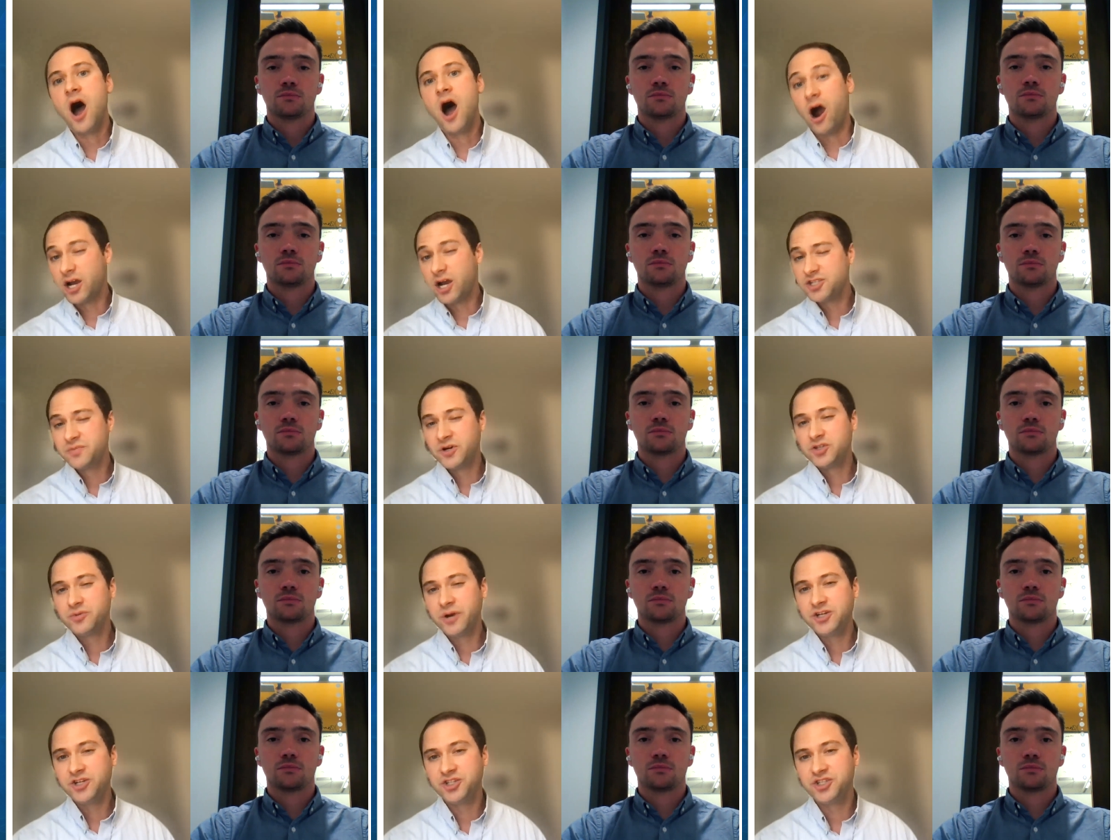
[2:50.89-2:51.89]
Speaker 1: Our
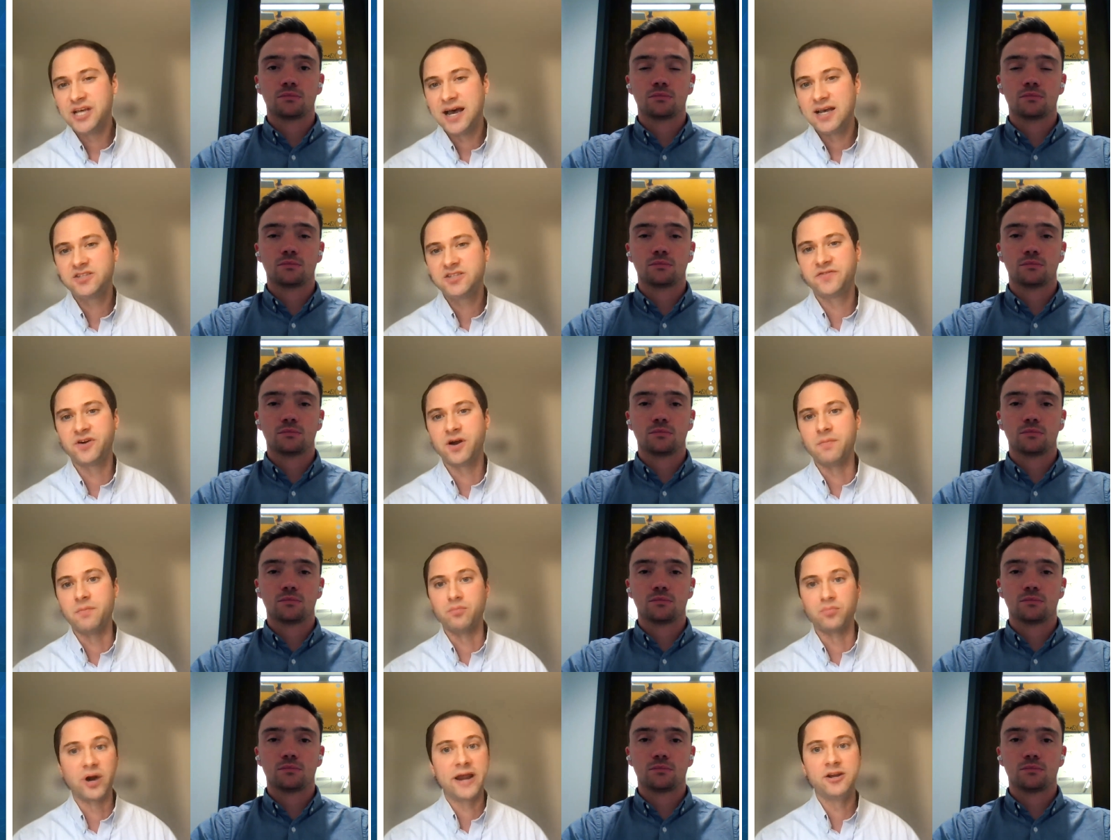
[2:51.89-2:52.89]
customers range in size
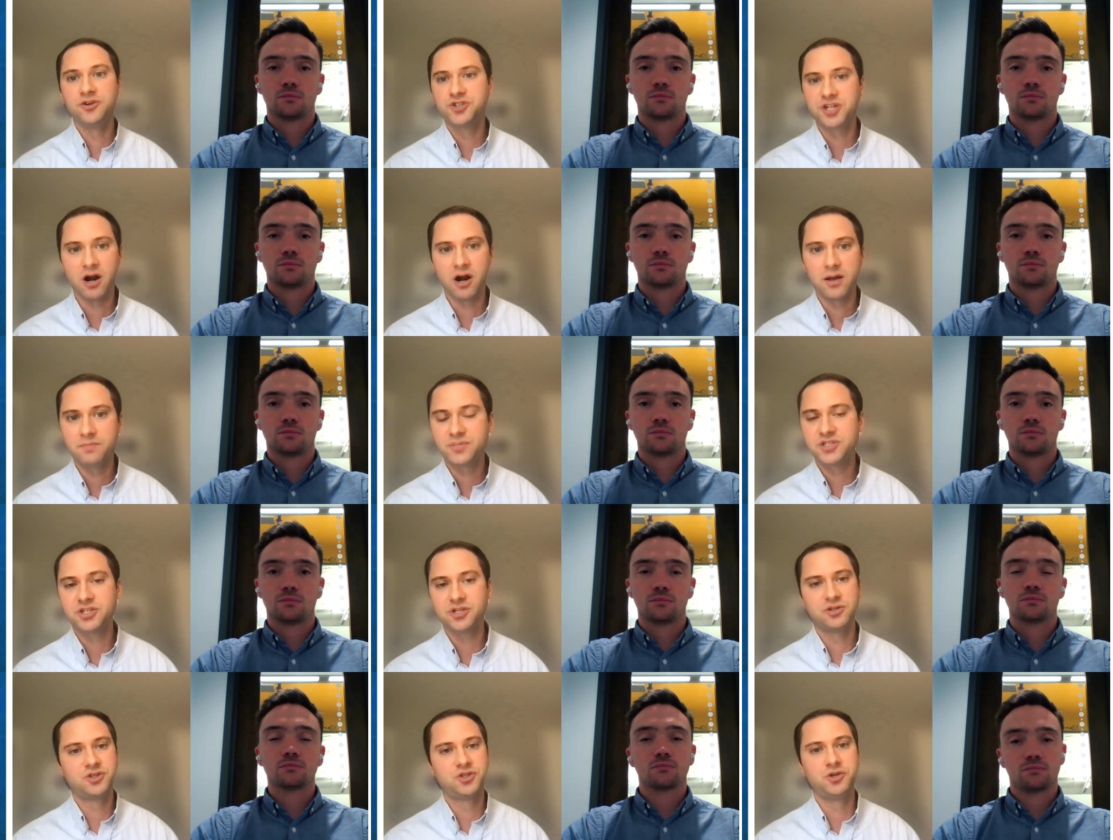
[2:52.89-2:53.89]
from brand new
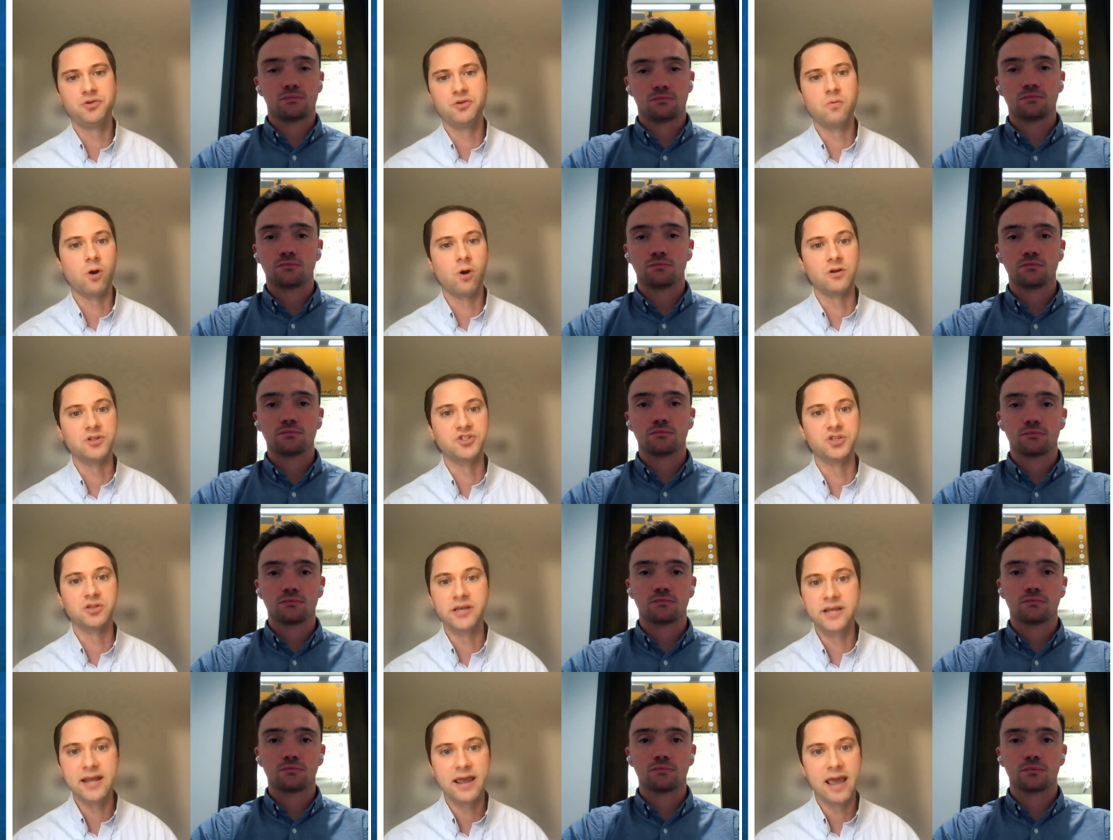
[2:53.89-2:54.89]
startups to the world's
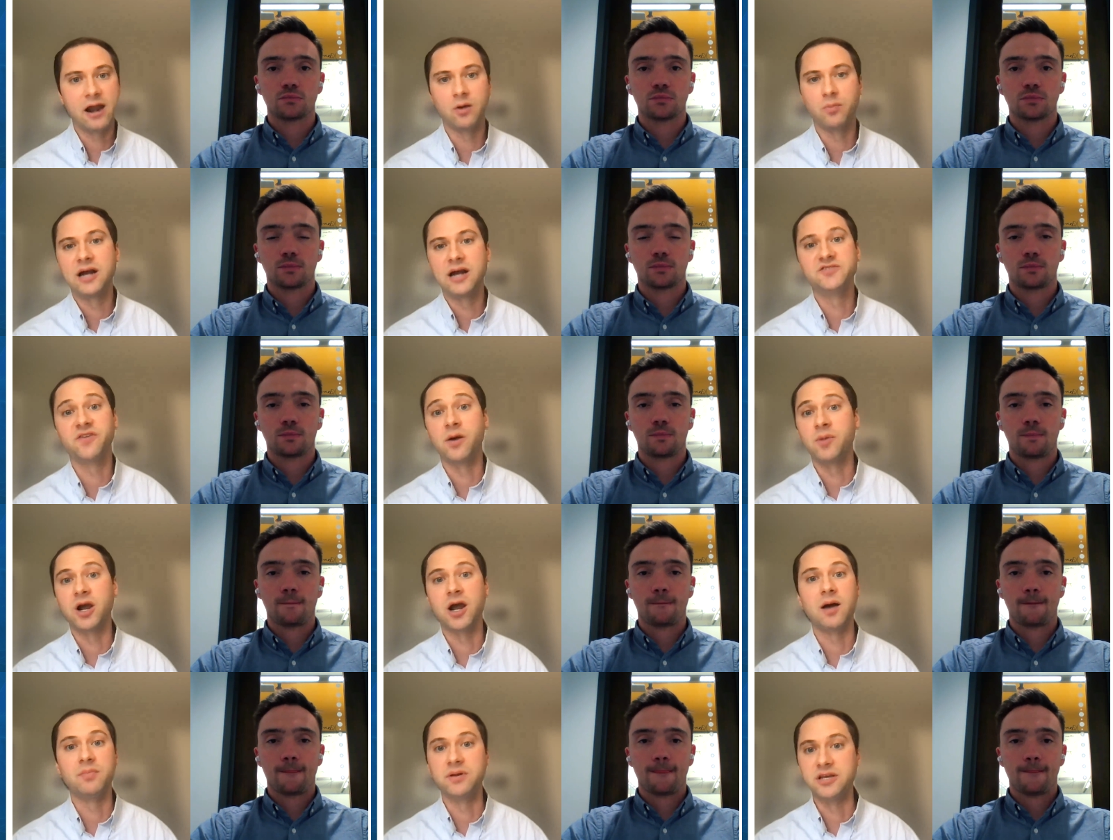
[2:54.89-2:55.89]
leading enterprise
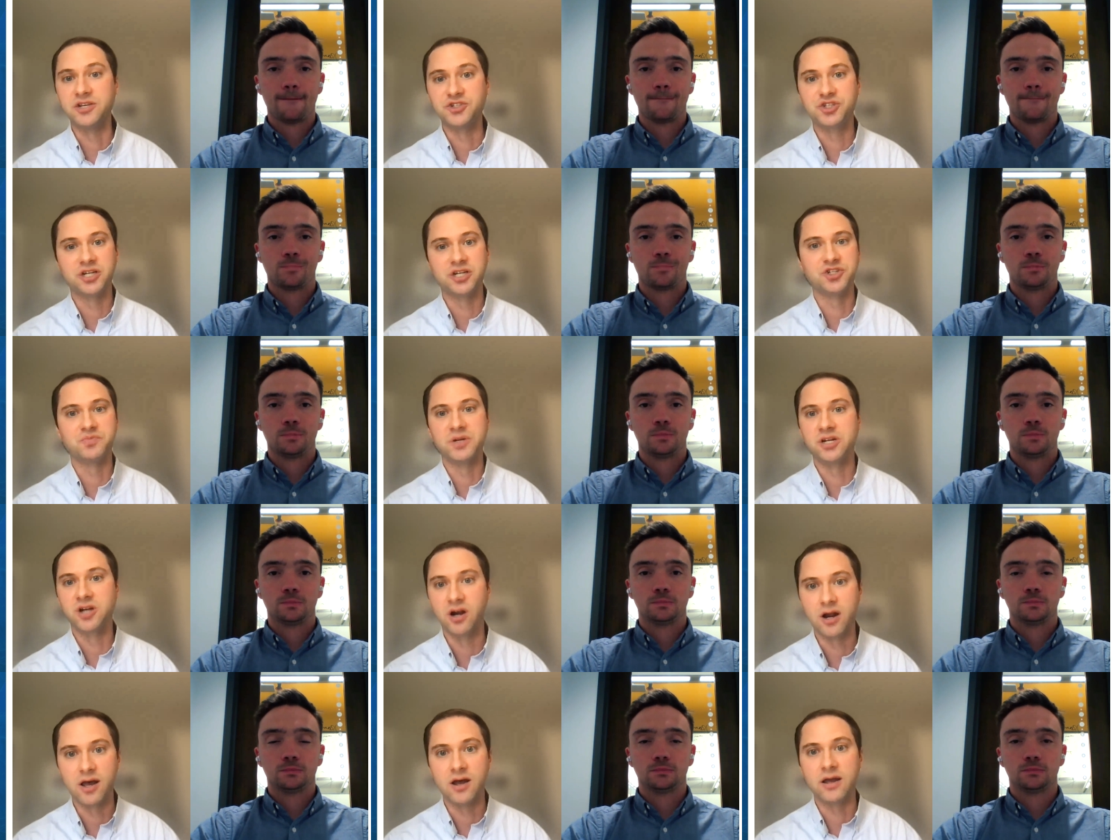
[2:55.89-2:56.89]
pharma companies such as
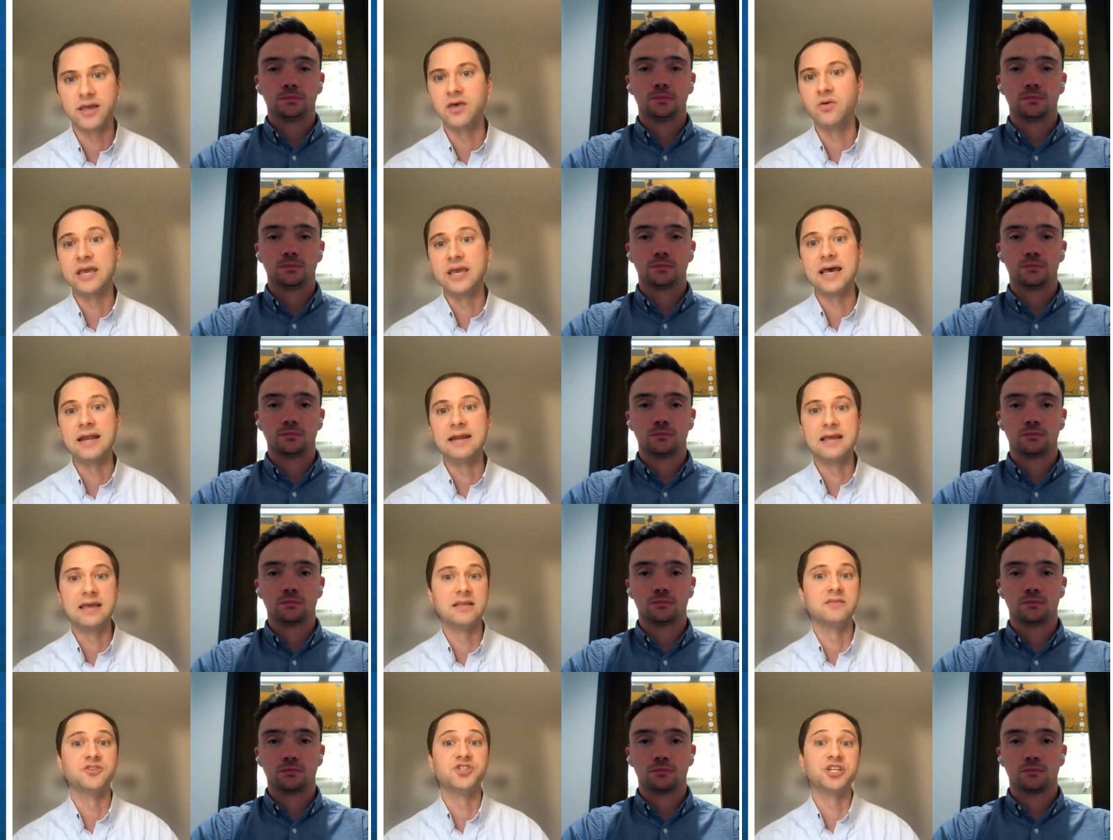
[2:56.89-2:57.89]
Moderna, Gilead,
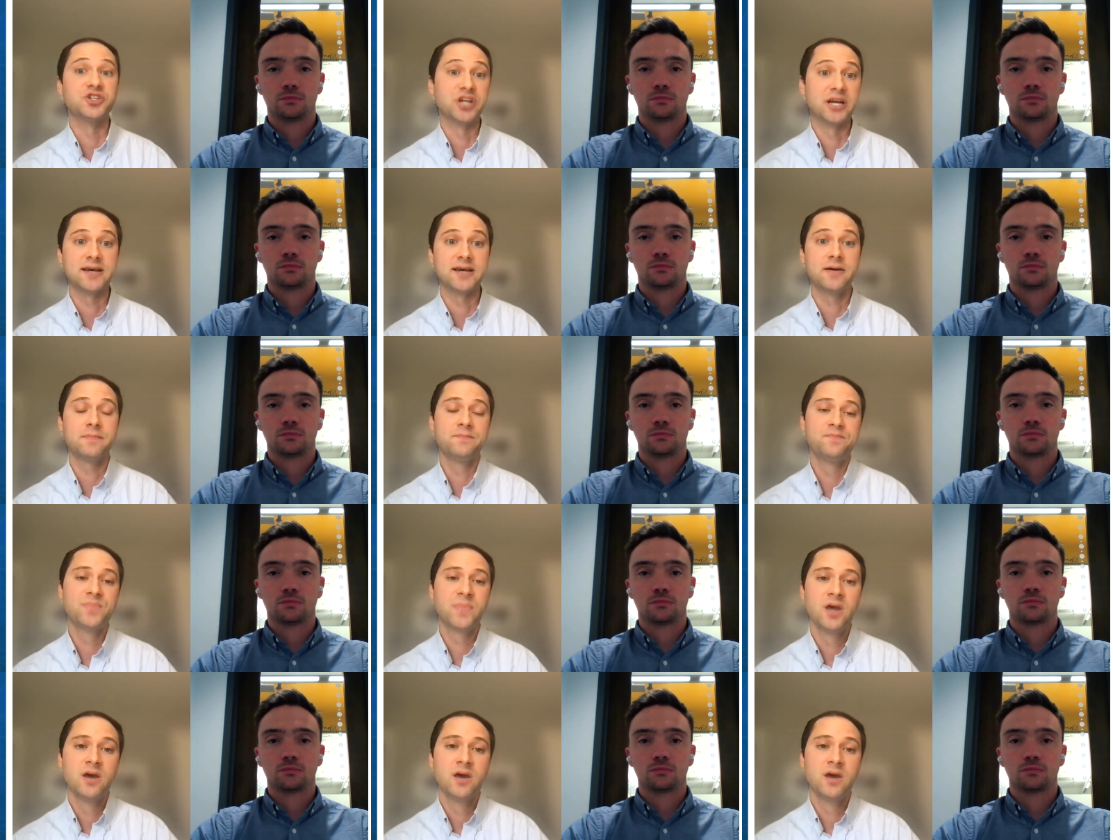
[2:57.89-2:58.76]
and Syngenta.